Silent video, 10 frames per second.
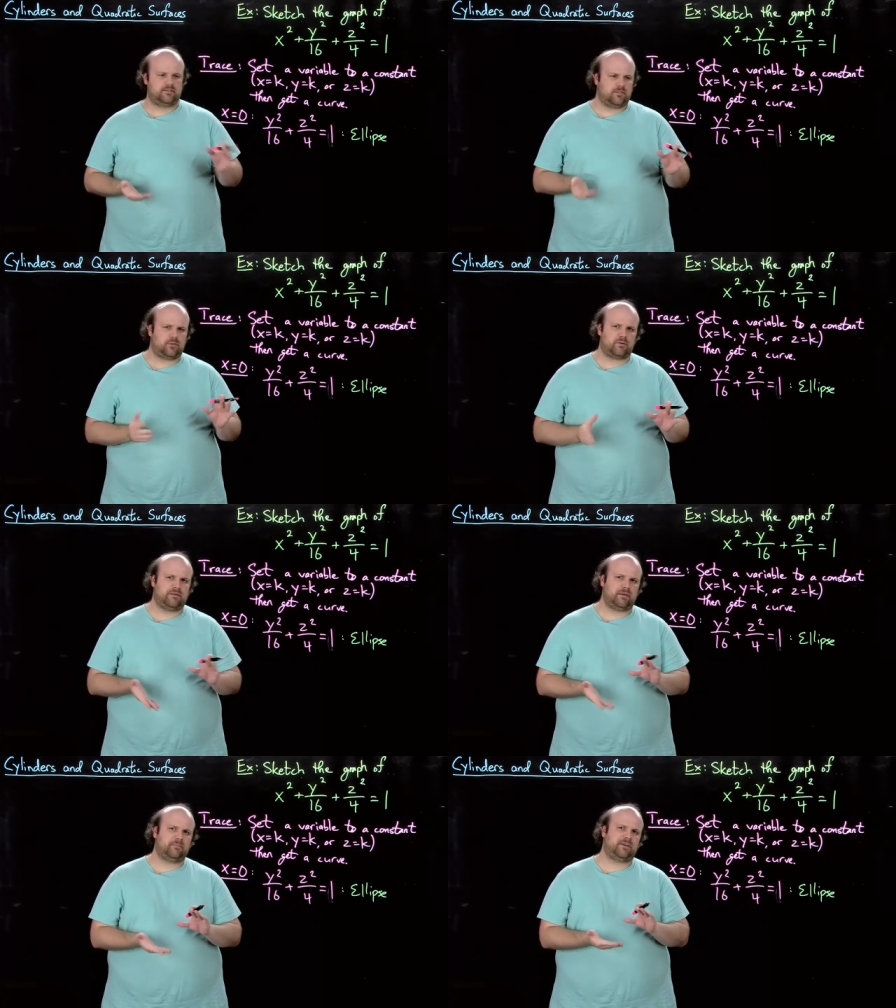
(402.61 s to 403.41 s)
Three
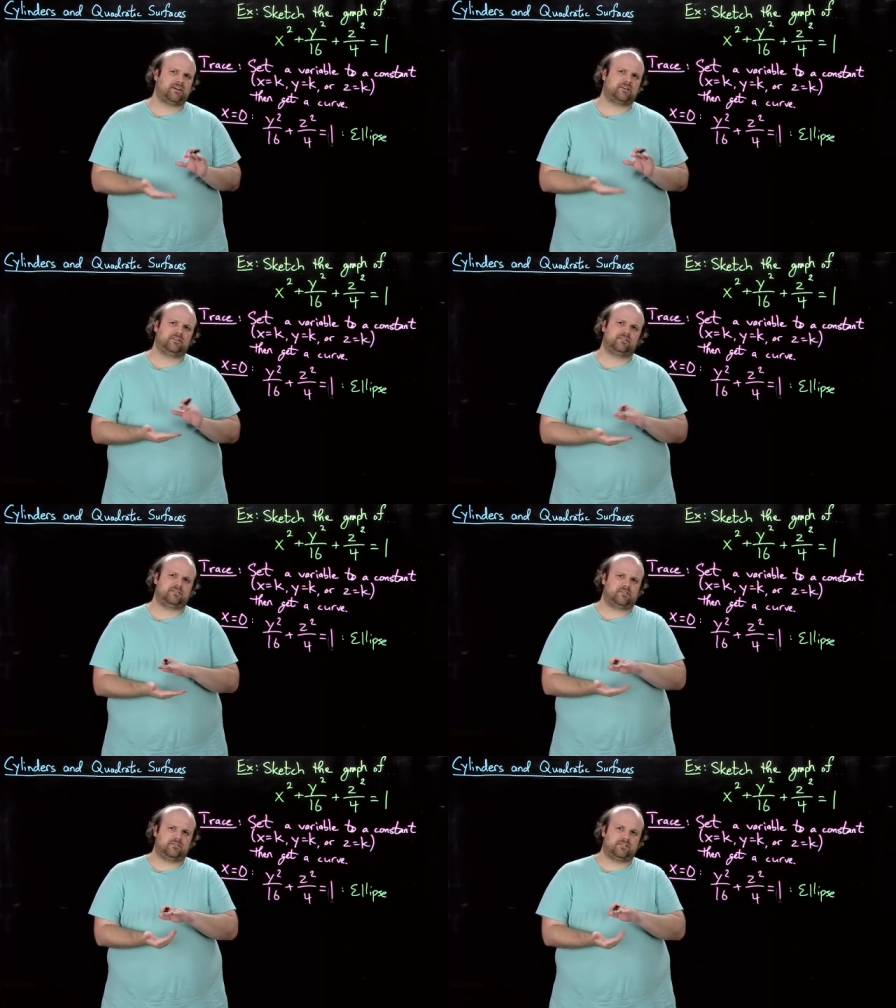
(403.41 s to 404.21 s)
might be a
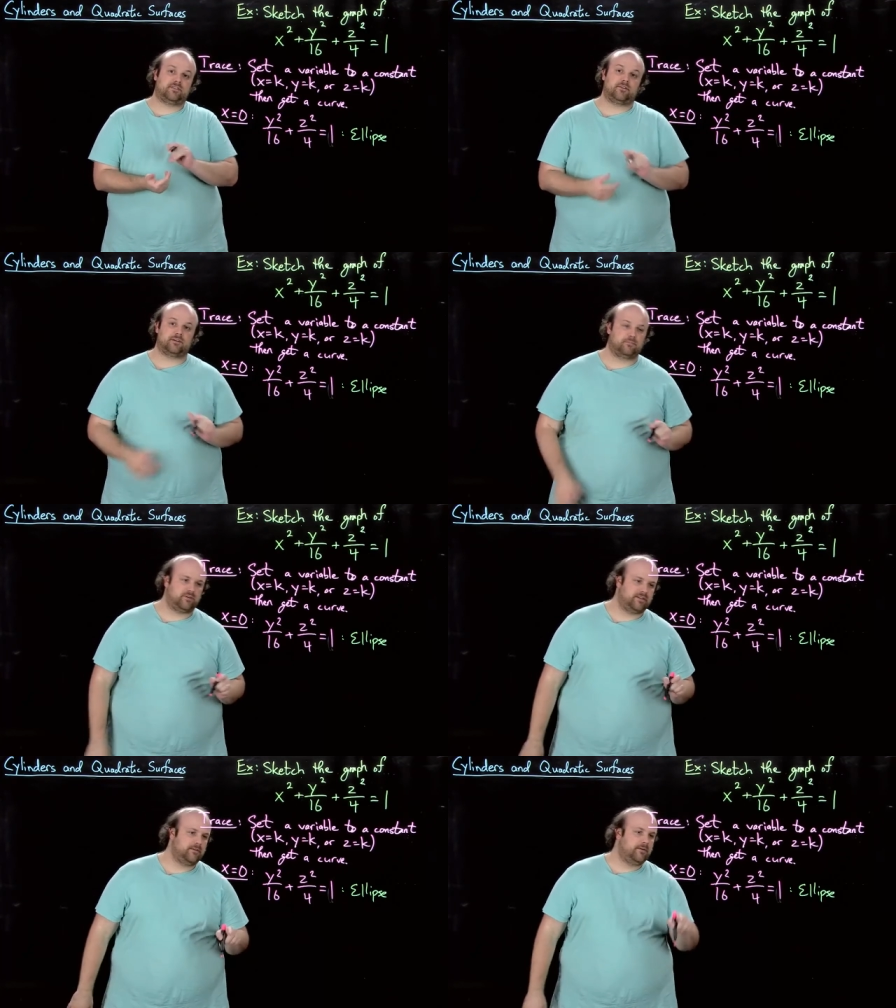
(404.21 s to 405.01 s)
good sort of starting point.